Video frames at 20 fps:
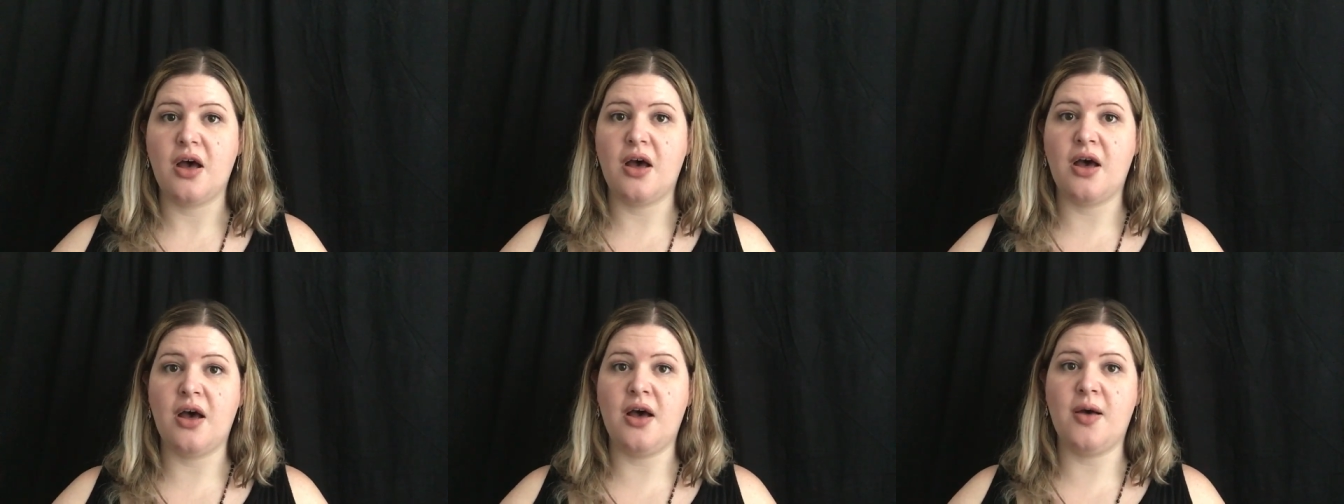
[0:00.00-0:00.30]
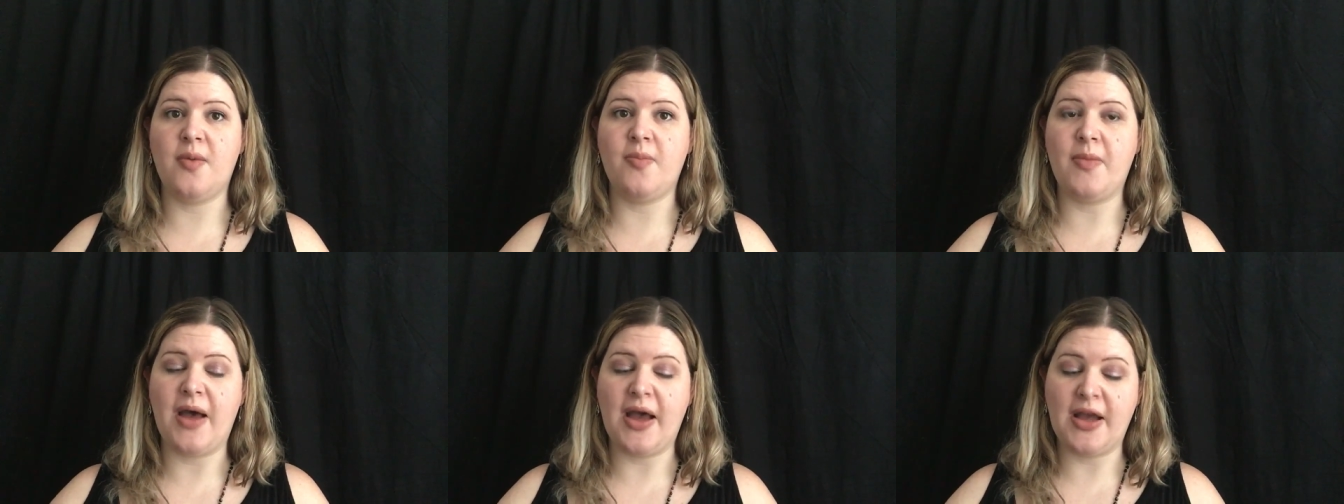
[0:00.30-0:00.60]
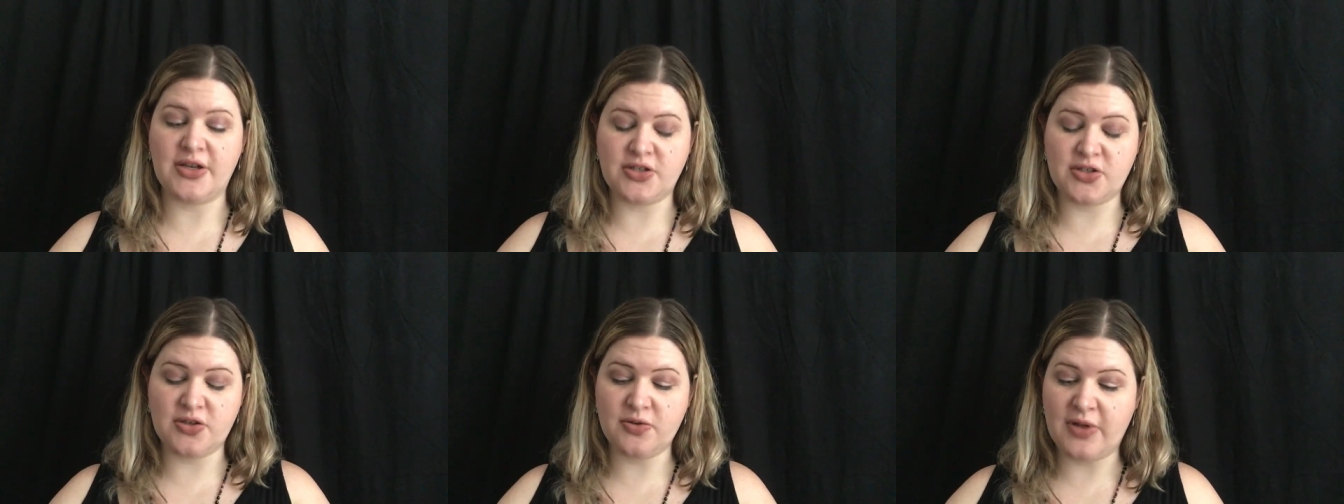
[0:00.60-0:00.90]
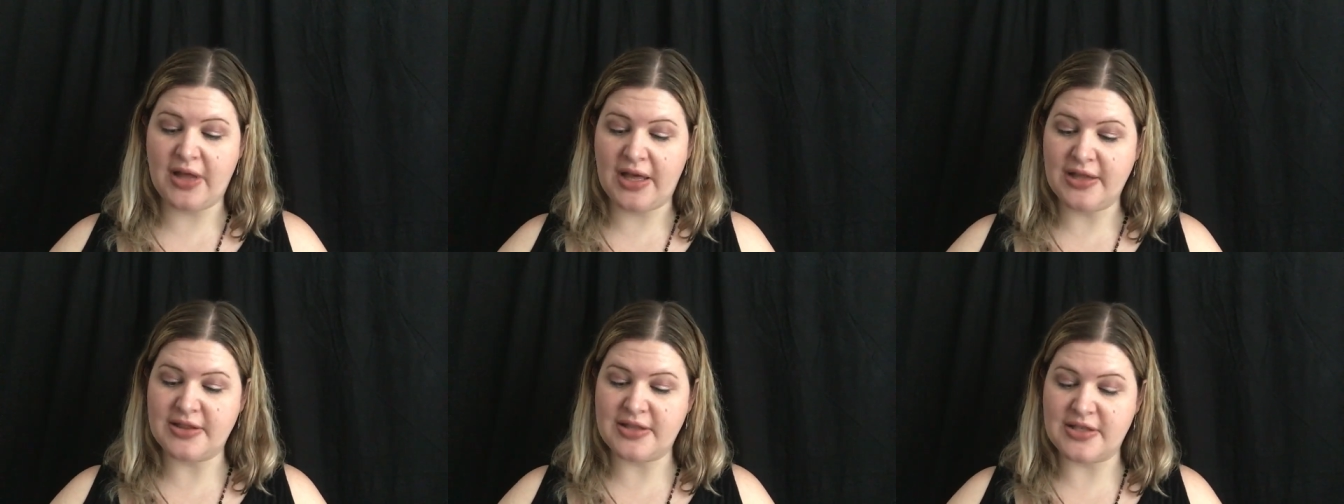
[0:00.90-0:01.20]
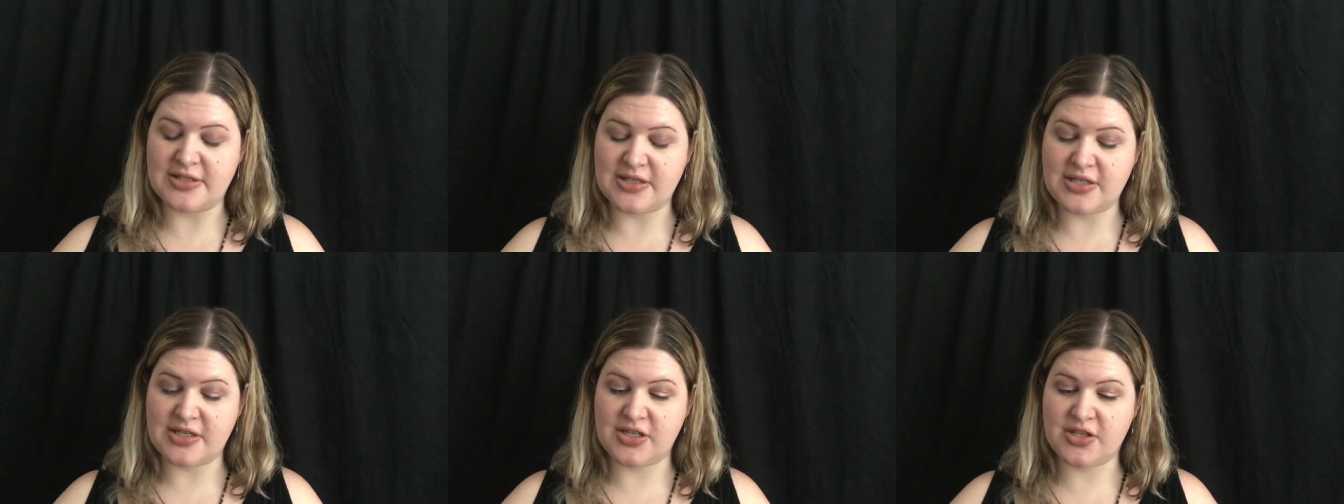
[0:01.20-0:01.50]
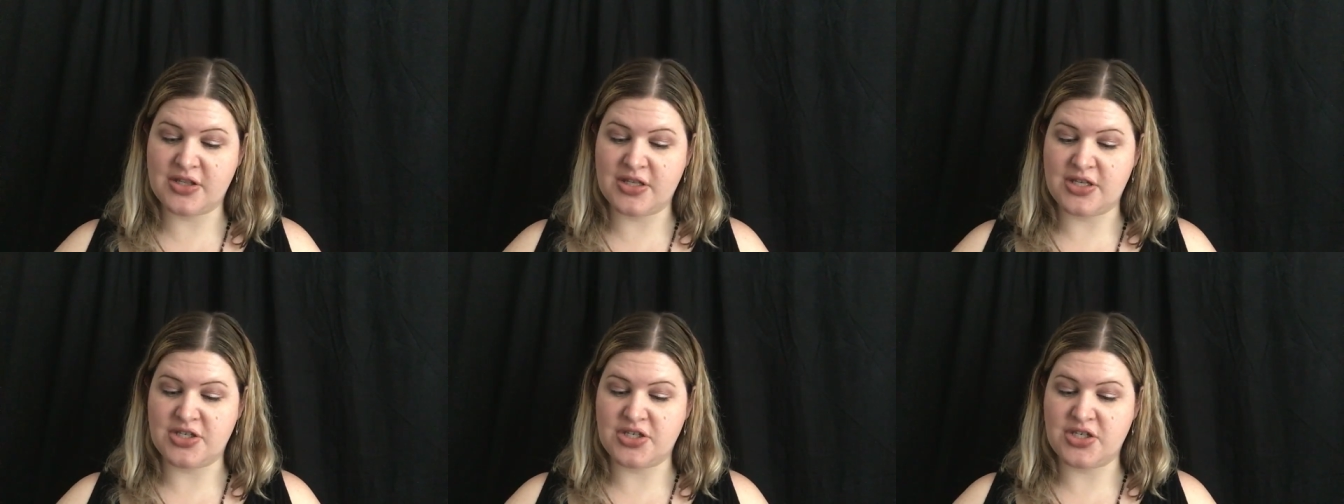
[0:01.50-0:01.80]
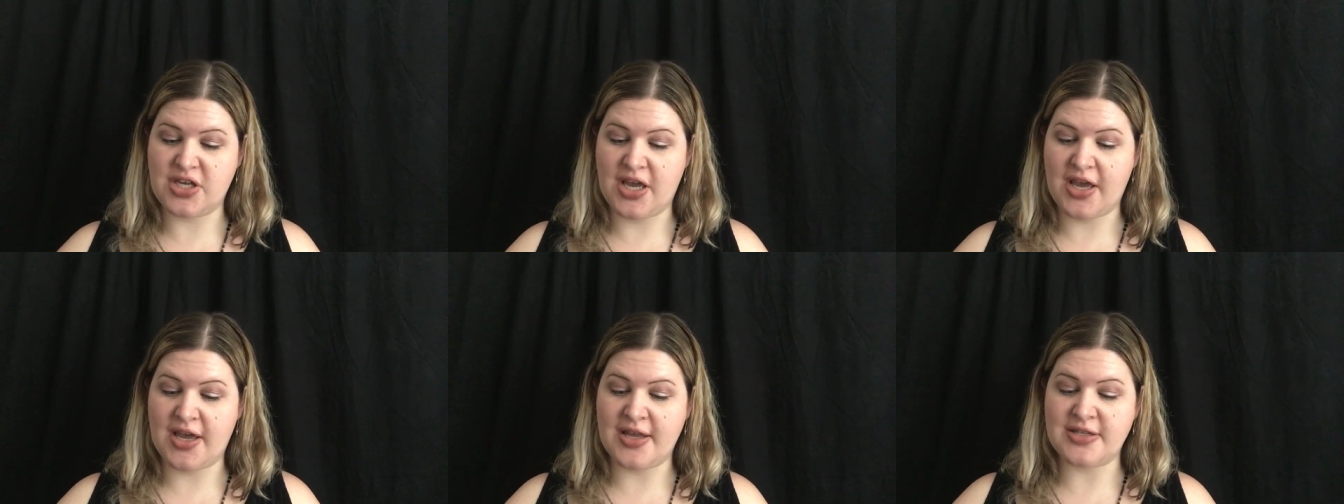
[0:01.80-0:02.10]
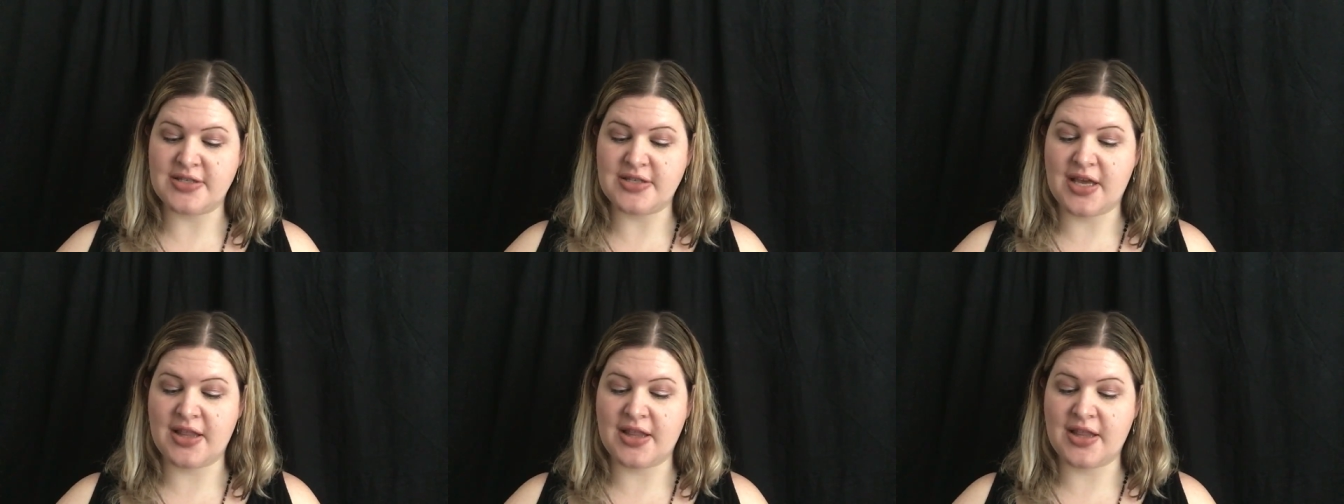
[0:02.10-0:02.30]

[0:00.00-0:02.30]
Um, I do like these these shades.